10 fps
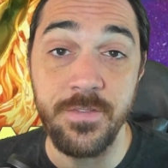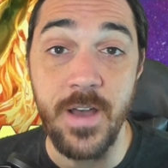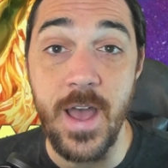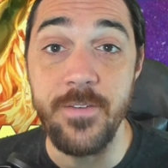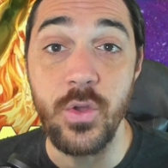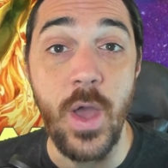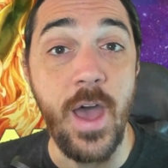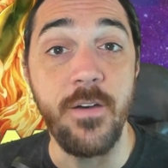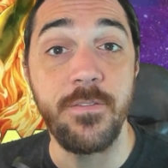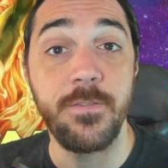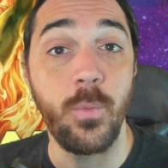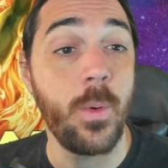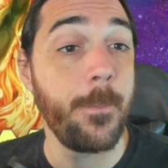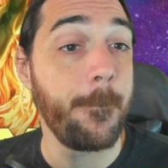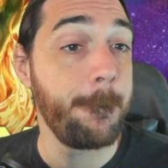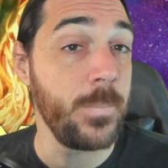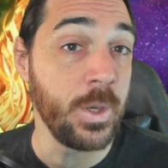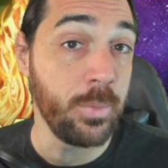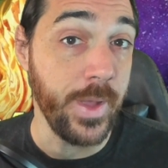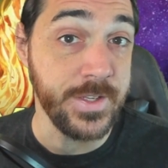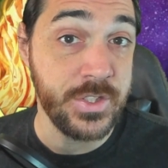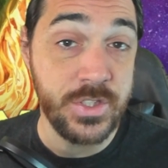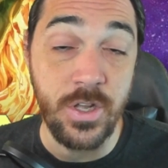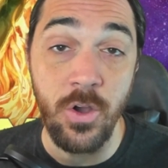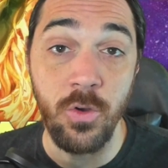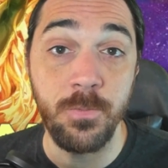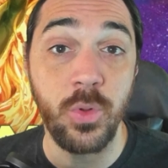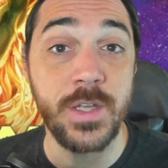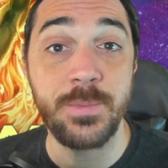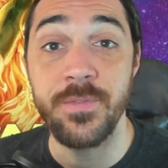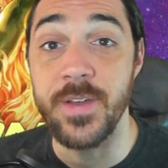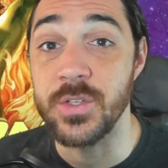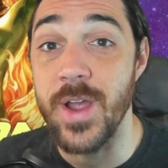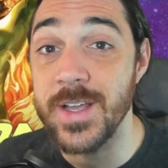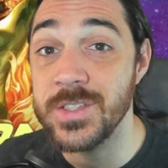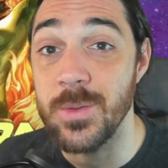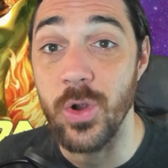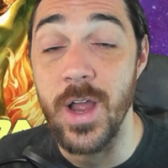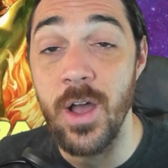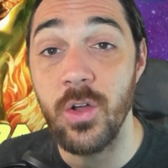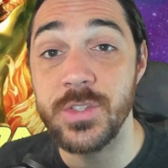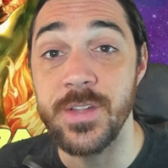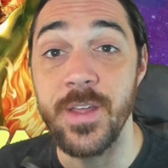5, you can play a stone plus Professor X somewhere else,